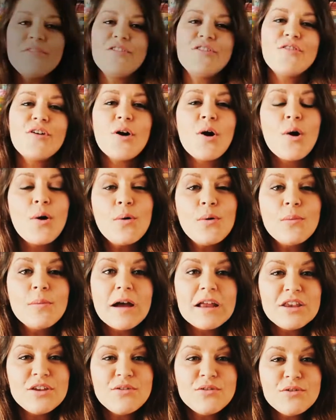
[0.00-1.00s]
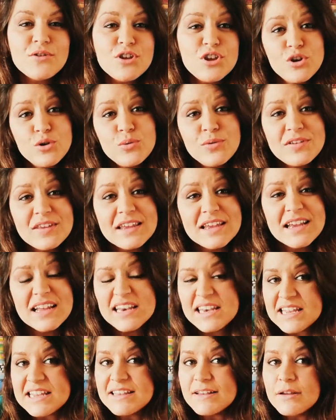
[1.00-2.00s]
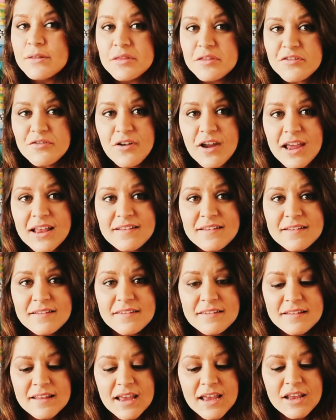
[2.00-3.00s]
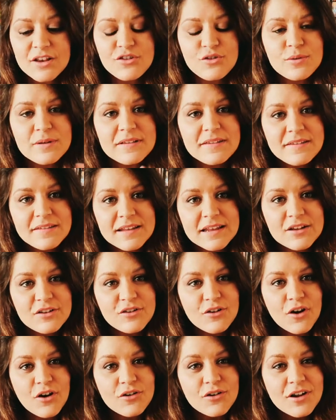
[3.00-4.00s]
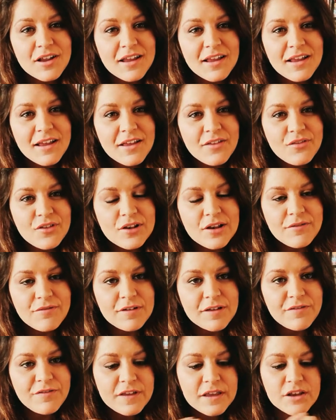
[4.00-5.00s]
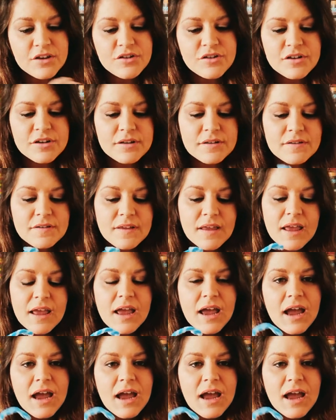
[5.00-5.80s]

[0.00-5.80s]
if you're at home and you're using a needle and thread instead, you can stitch on the lovely features,